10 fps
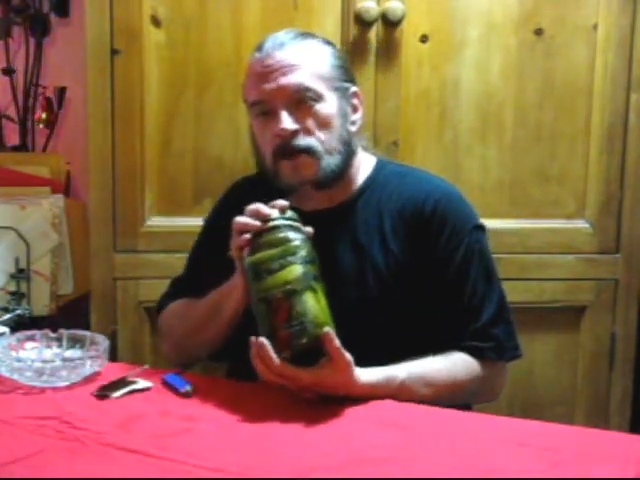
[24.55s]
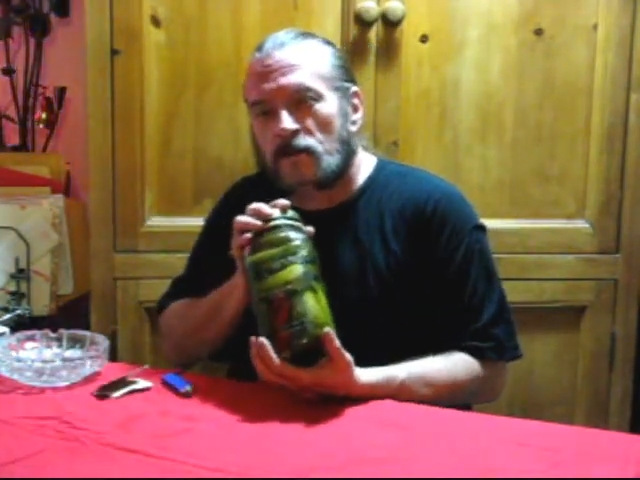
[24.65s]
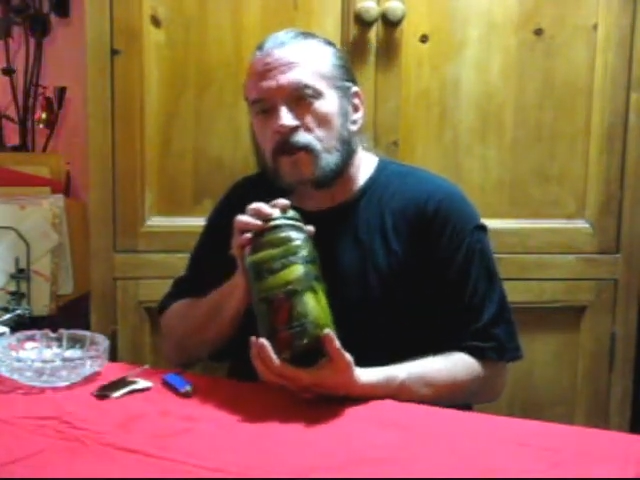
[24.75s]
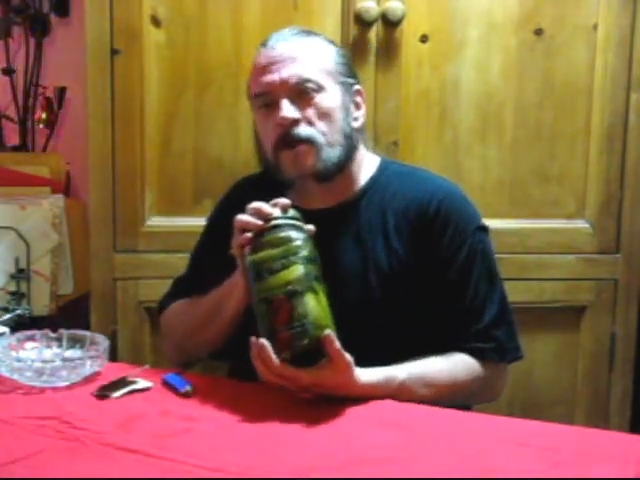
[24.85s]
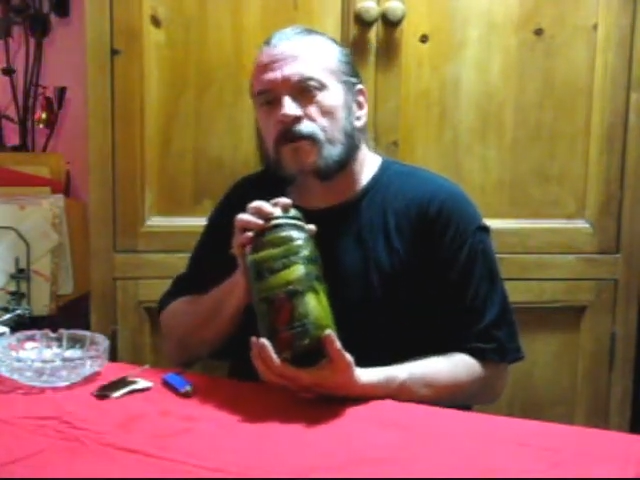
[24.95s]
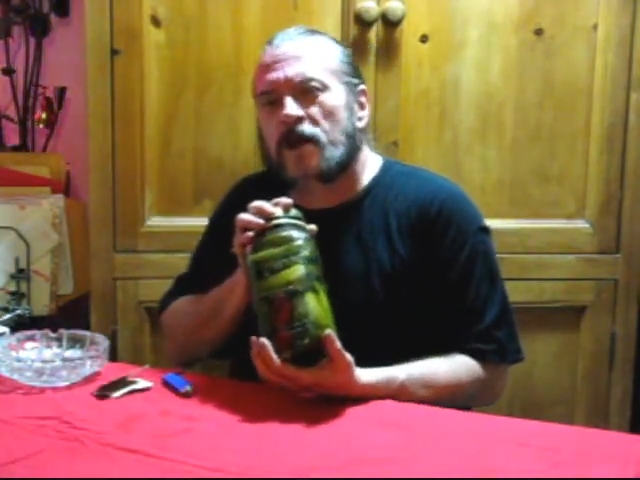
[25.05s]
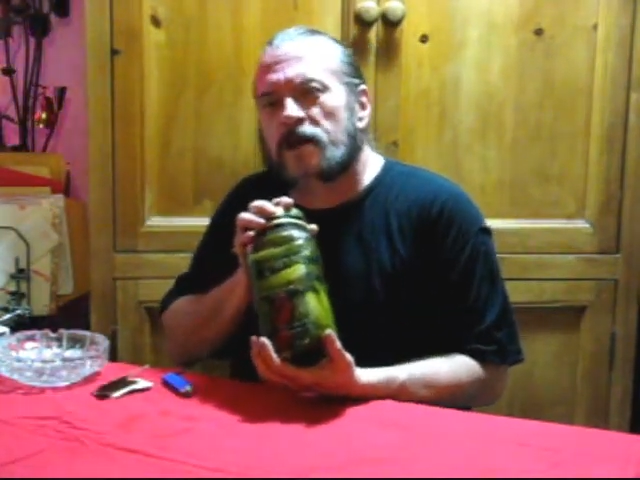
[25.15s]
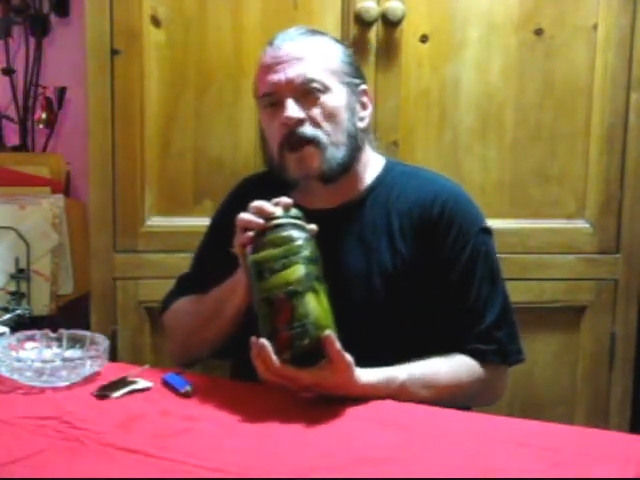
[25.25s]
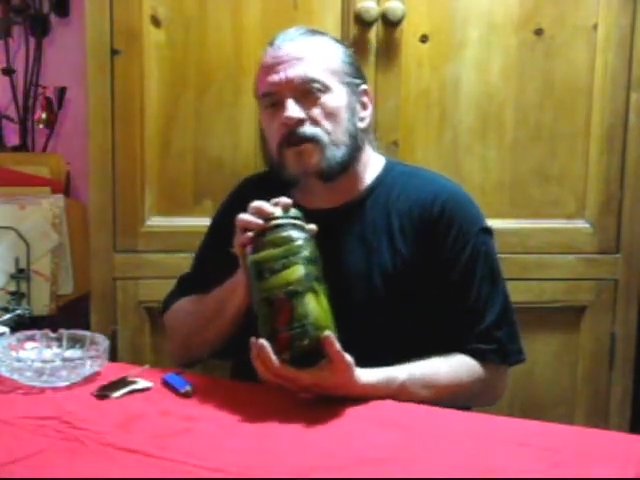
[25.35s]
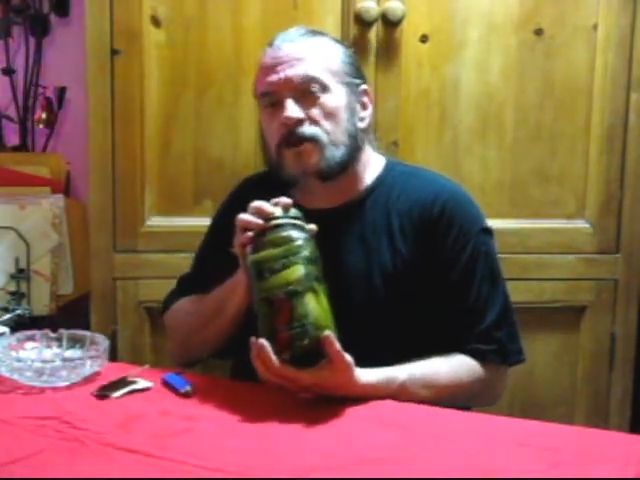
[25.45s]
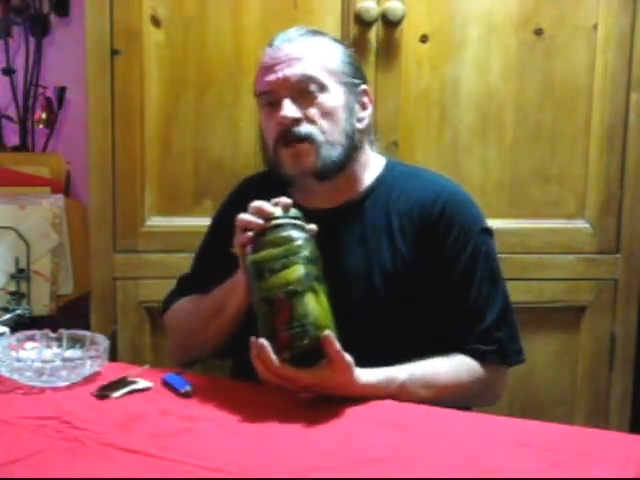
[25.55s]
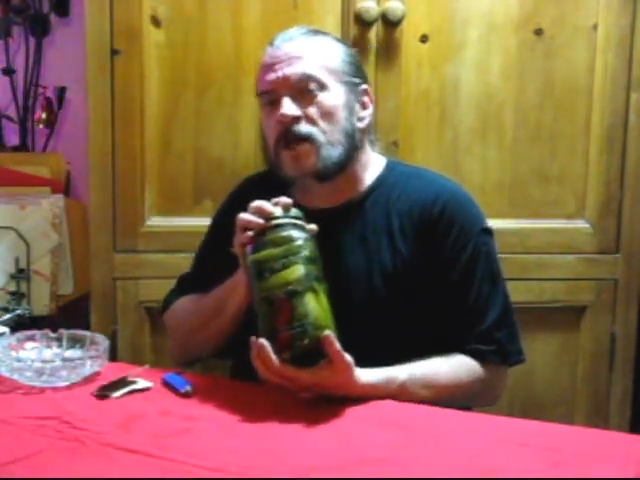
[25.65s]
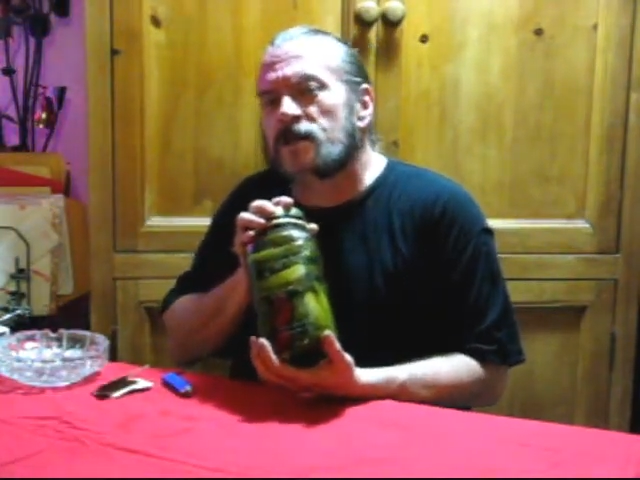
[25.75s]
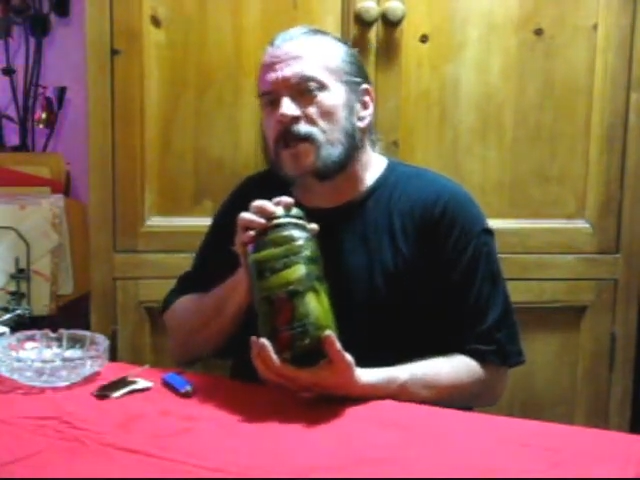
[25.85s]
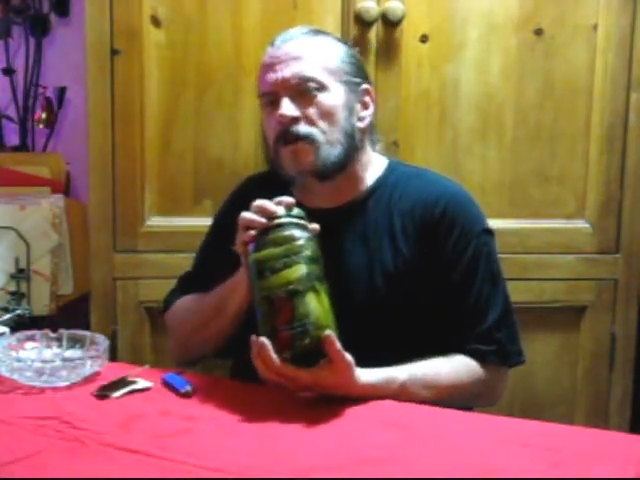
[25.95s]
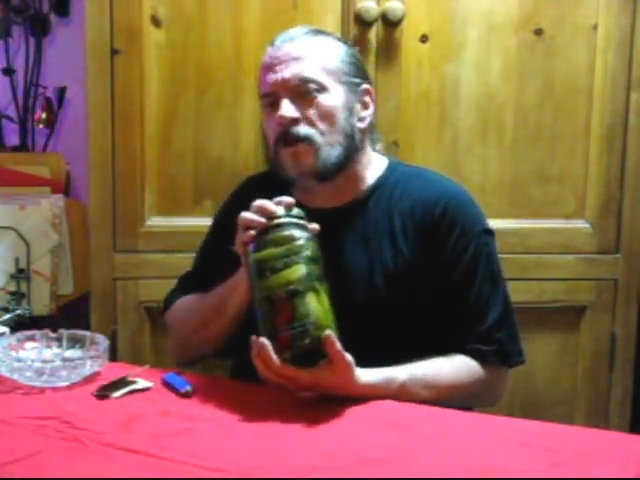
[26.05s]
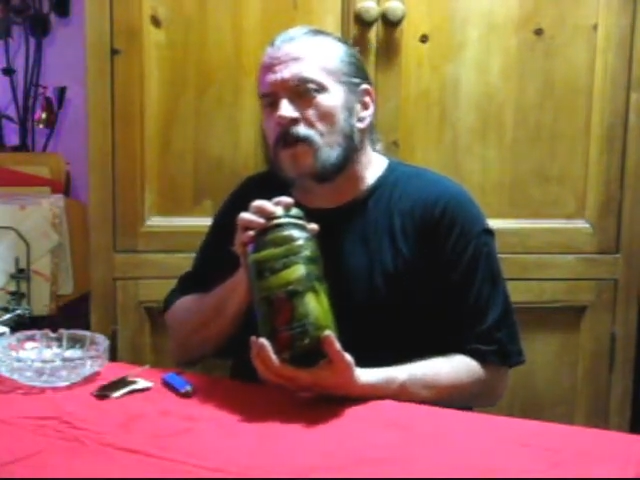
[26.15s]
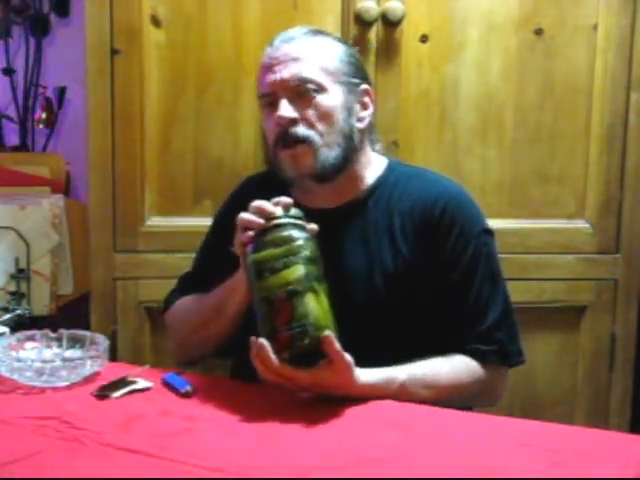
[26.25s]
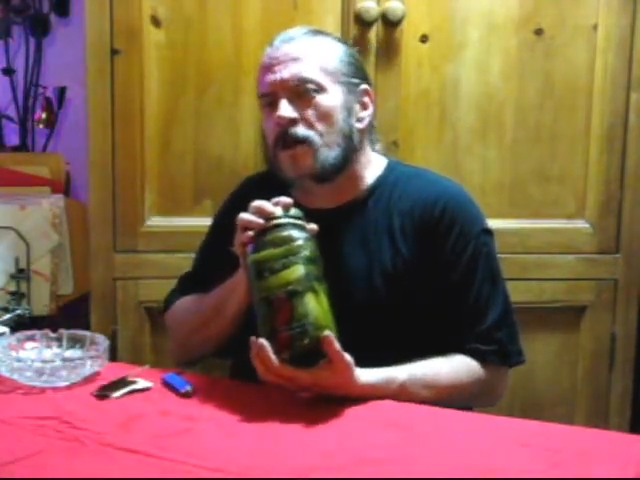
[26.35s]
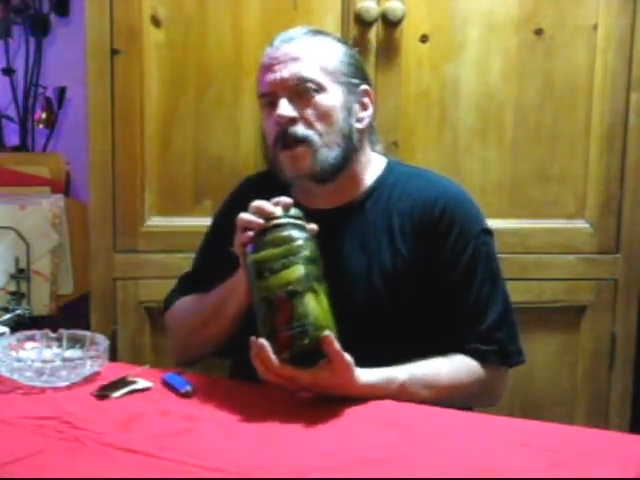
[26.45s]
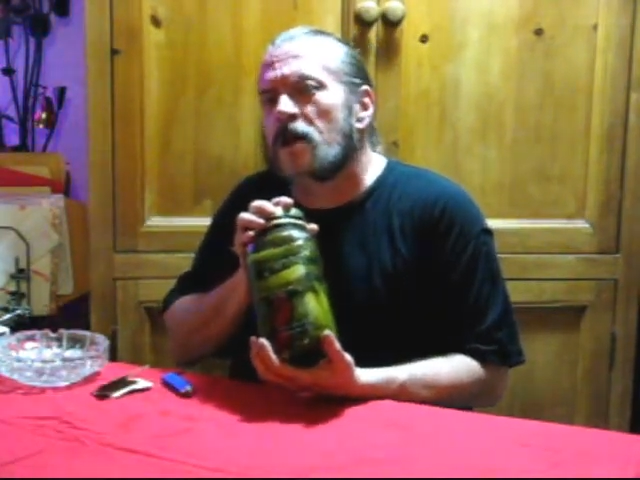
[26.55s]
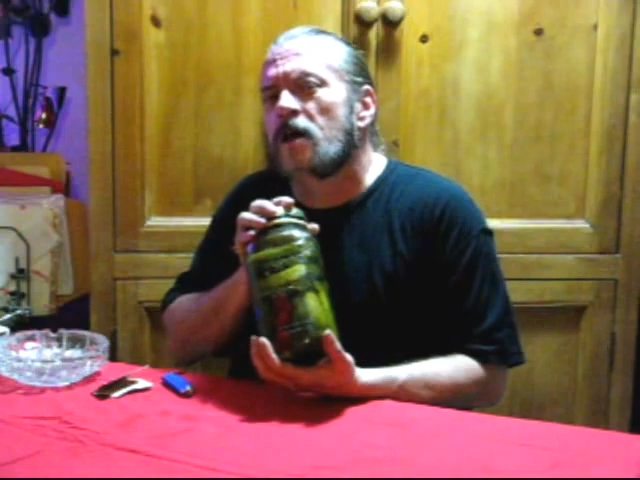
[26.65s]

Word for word: So we're going to find out just how long